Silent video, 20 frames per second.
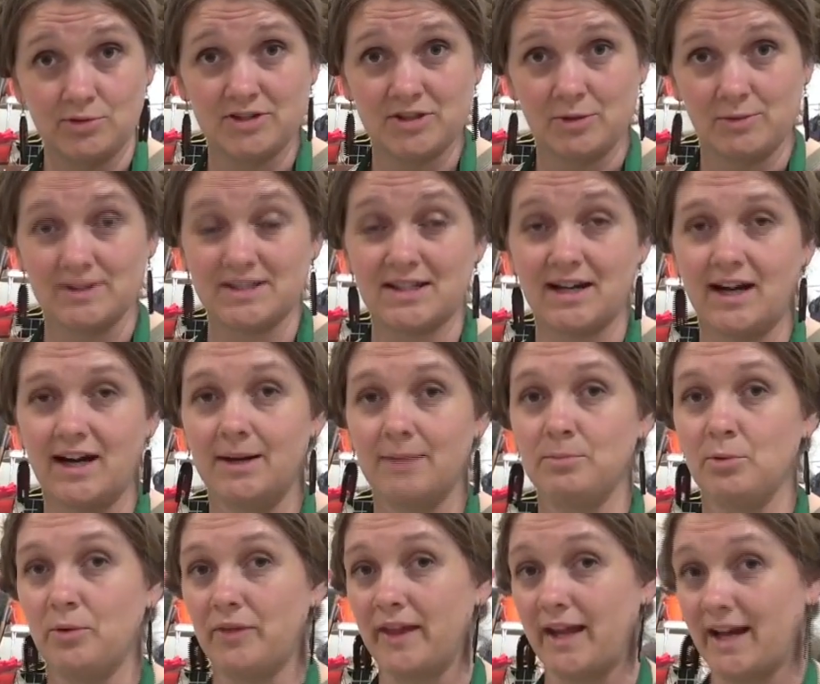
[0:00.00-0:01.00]
so it's
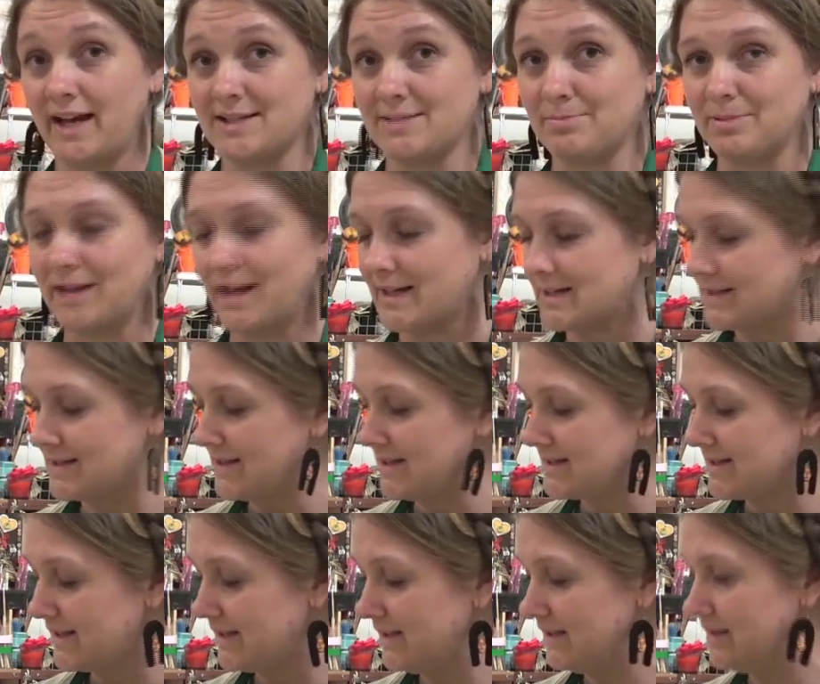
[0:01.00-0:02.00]
cardboard that has plastics
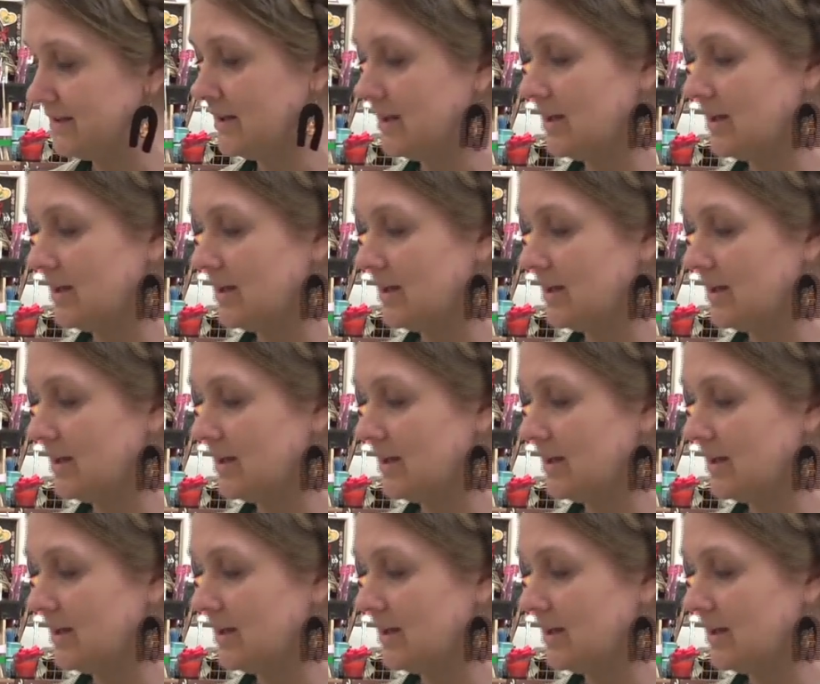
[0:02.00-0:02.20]
in it.